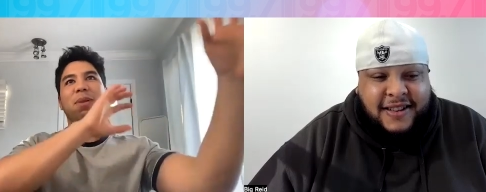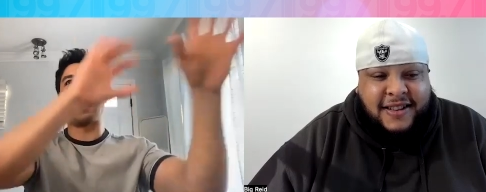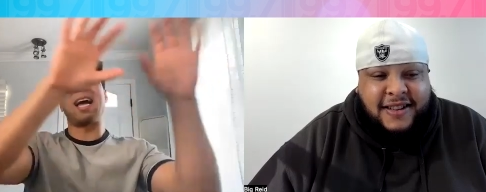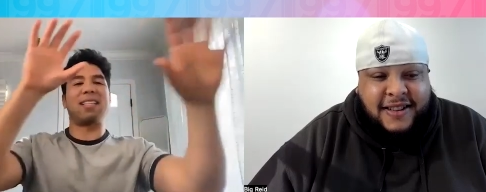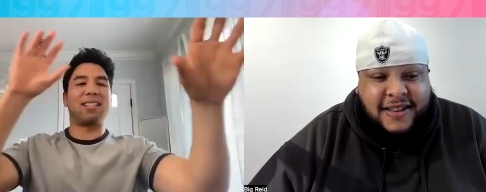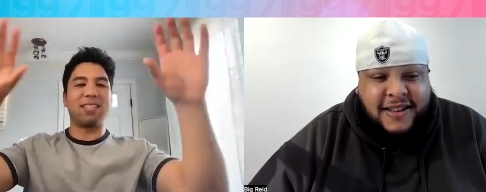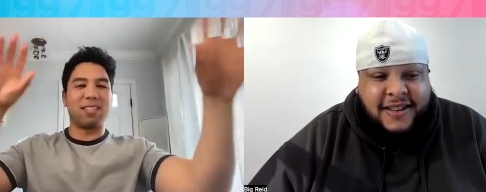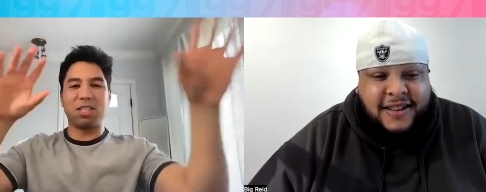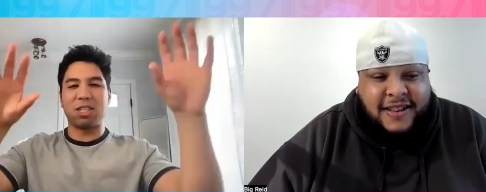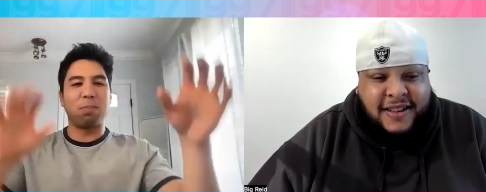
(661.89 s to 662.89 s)
Speaker 1: plans.
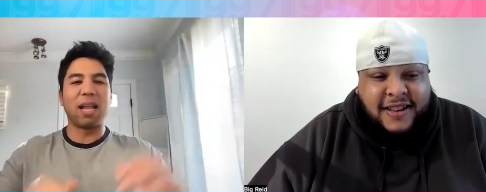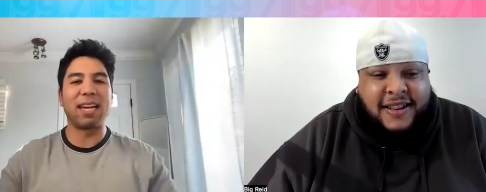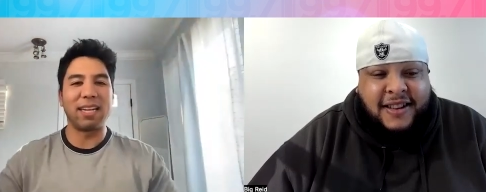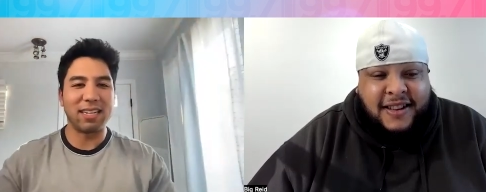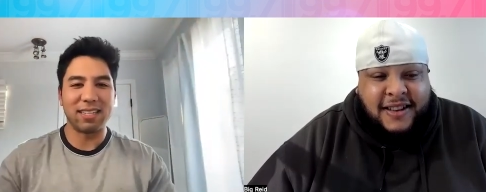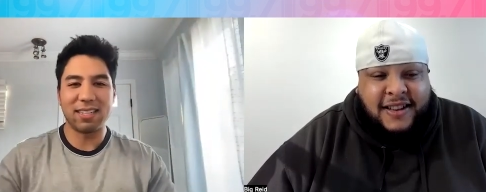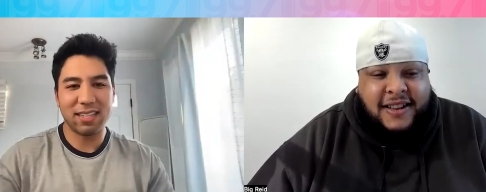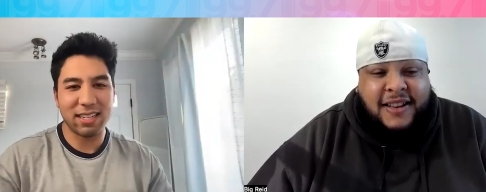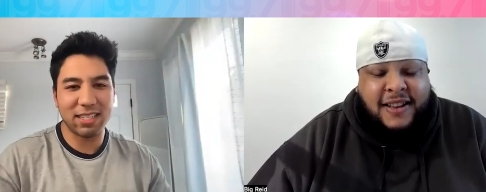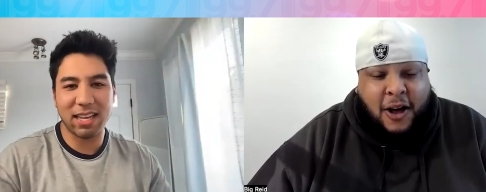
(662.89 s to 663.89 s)
So just some planning.
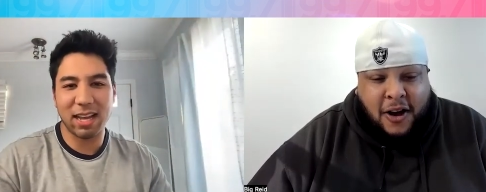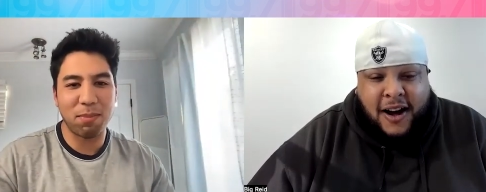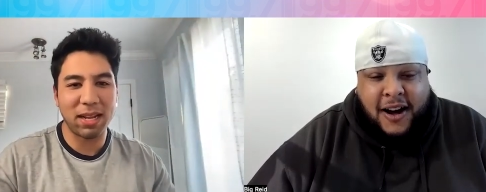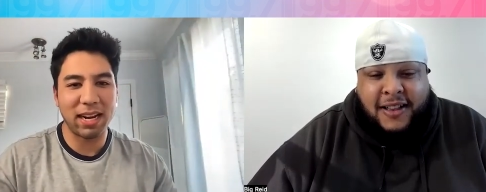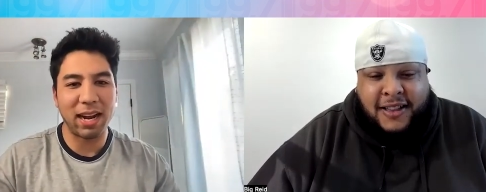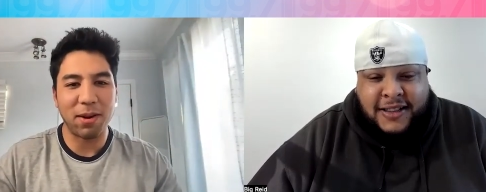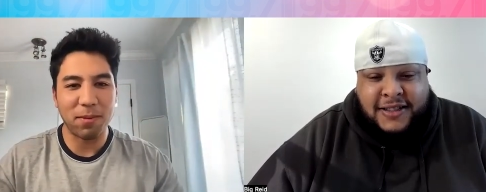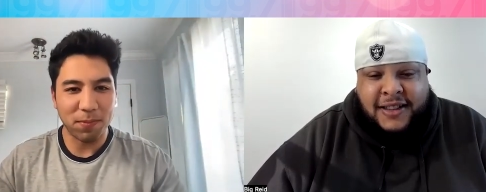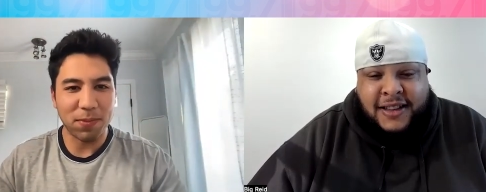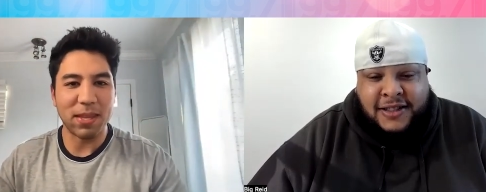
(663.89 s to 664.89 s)
I just got. All right, let's
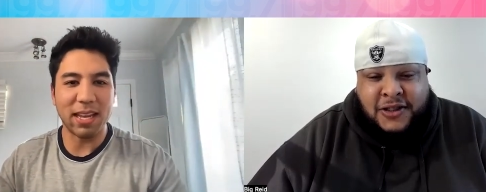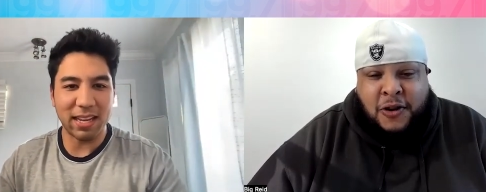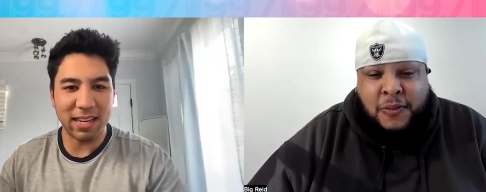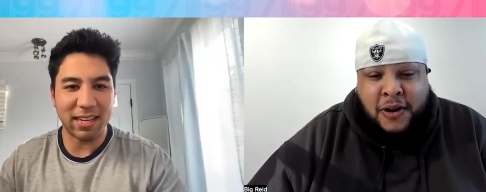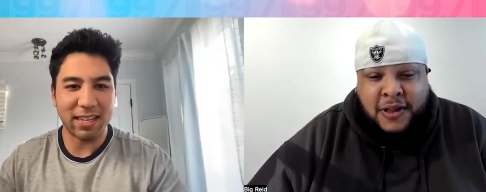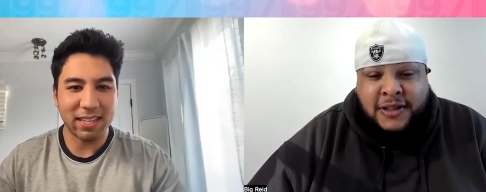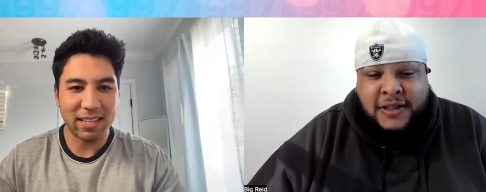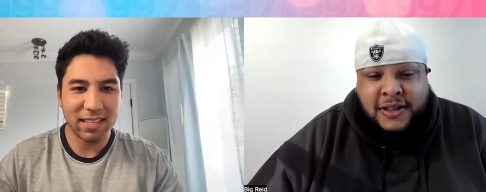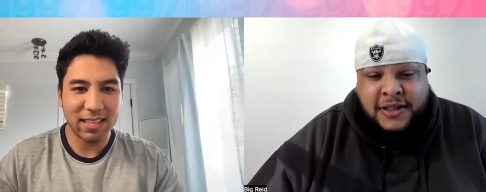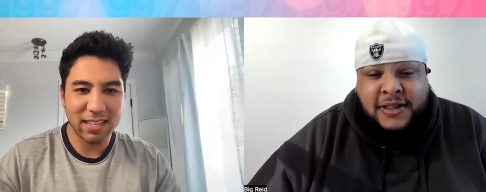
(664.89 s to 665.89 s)
let's
Speaker 2: yeah. do it, bro. Let's
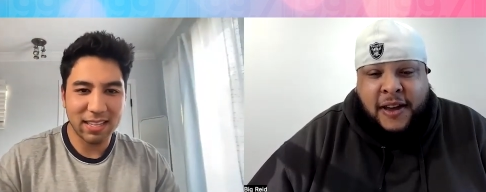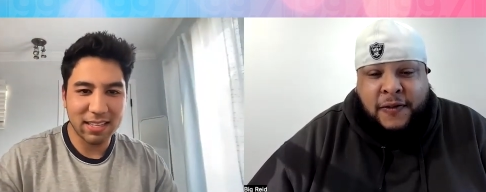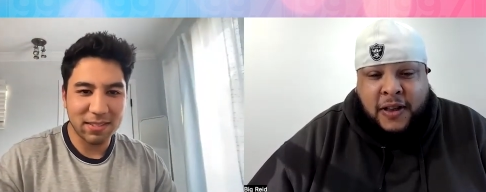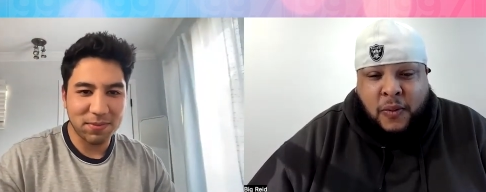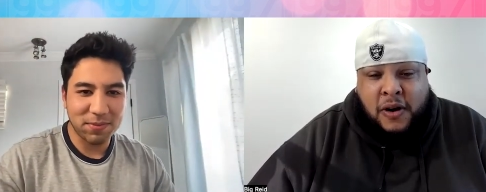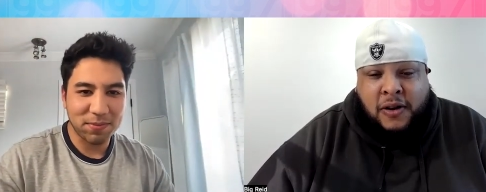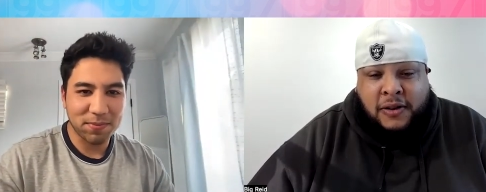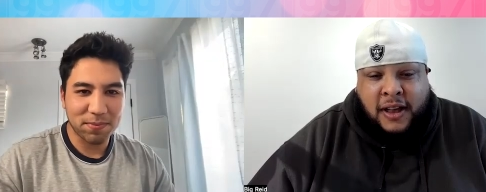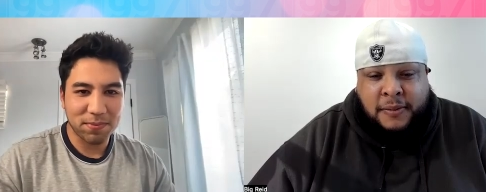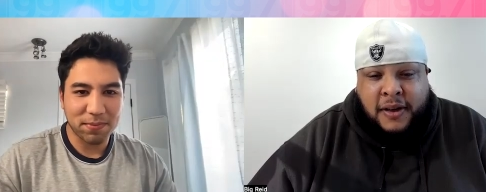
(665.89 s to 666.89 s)
let's definitely work on
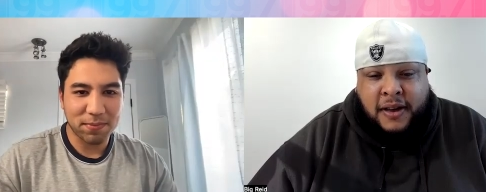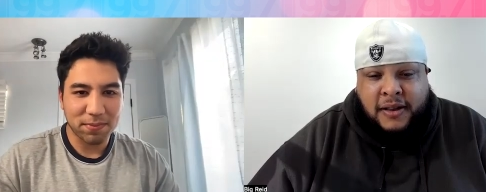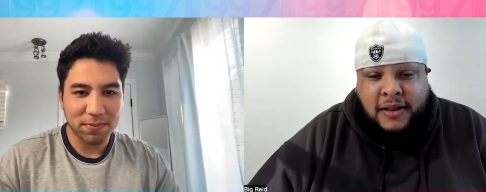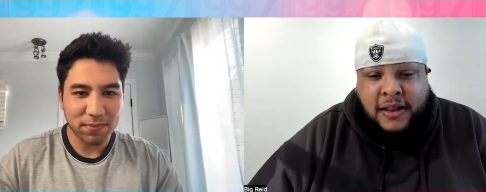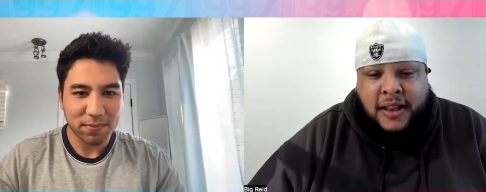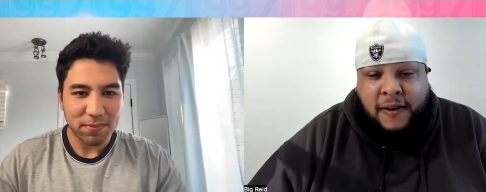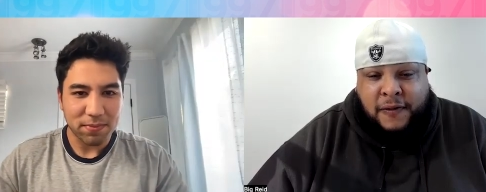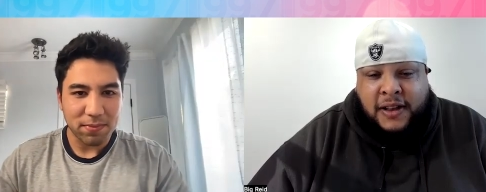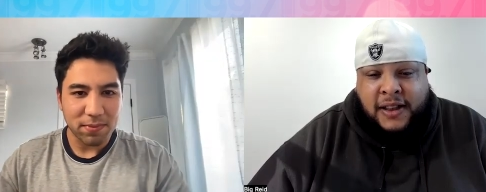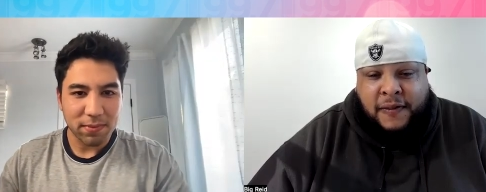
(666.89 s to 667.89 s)
that, man.
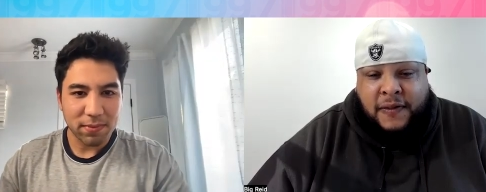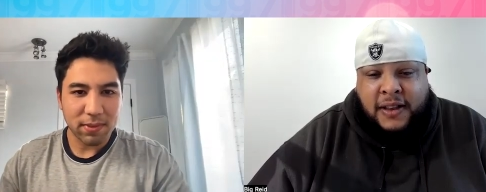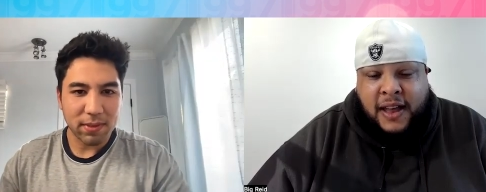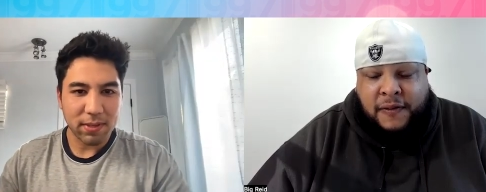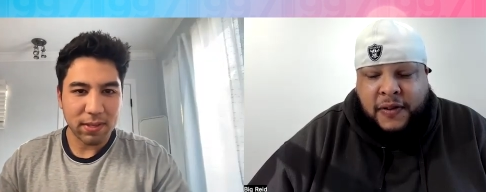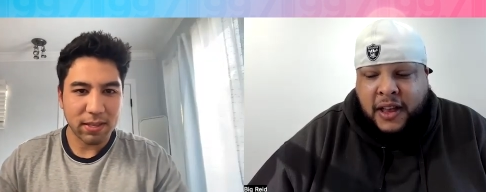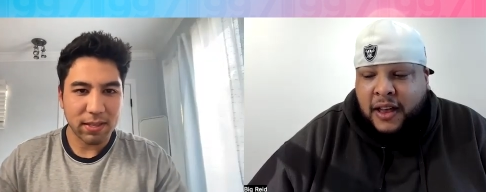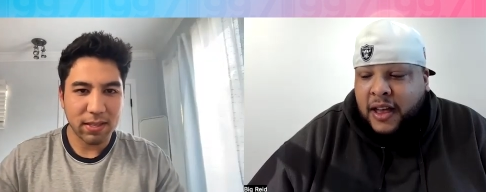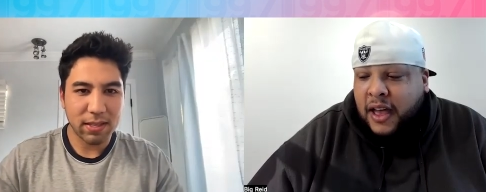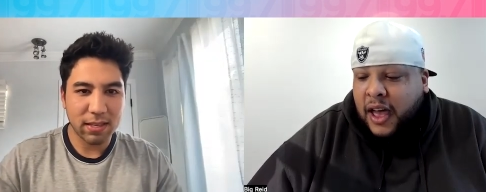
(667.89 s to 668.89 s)
Definitely, definitely, definitely.
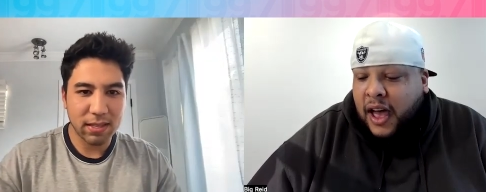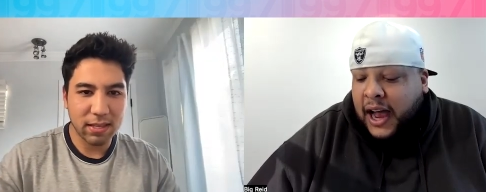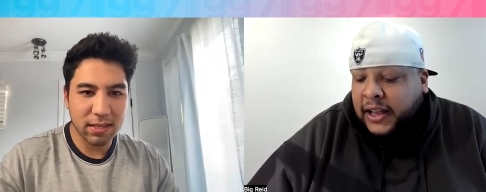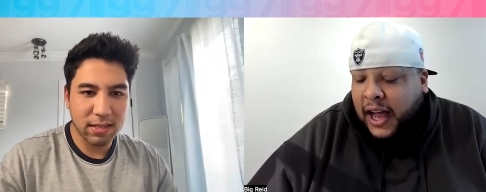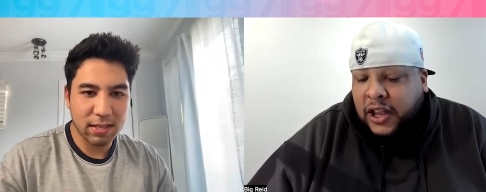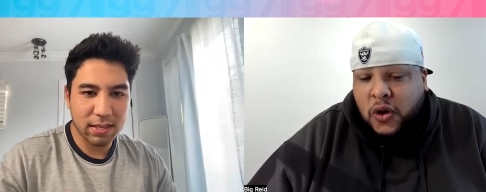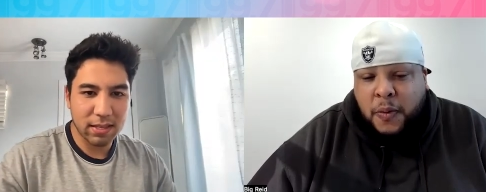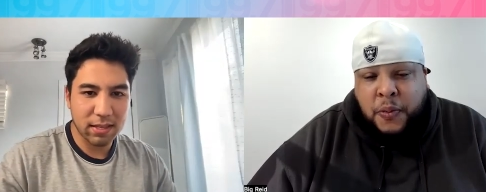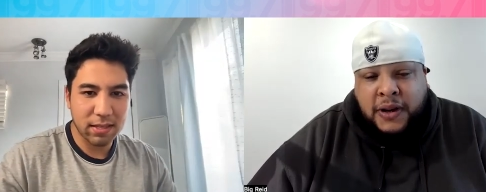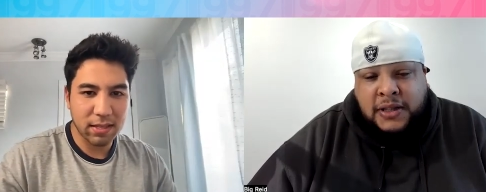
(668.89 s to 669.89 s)
I I do
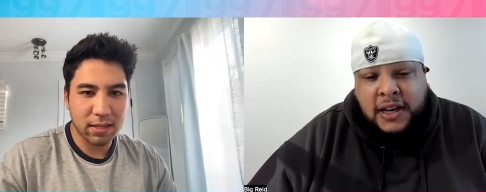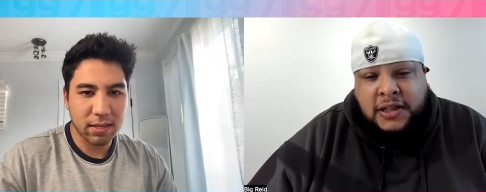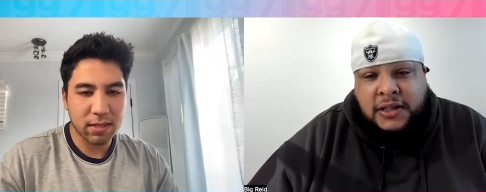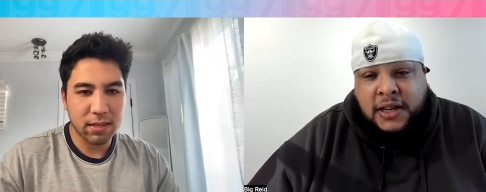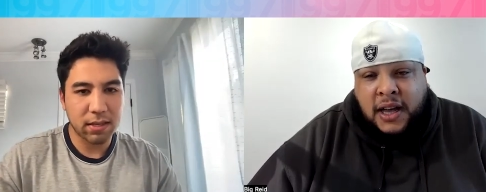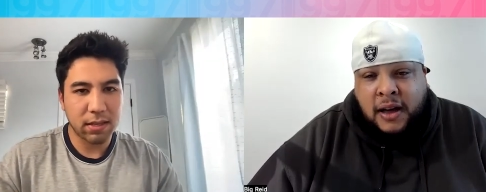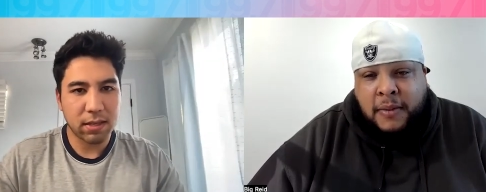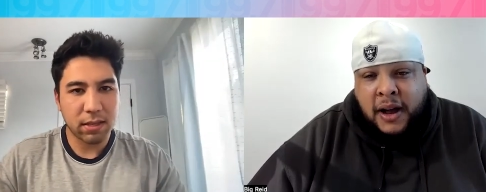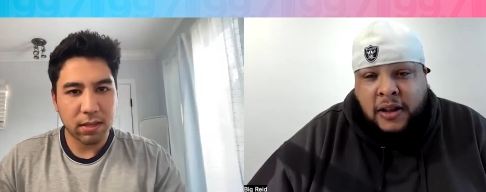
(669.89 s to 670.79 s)
appreciate your time. I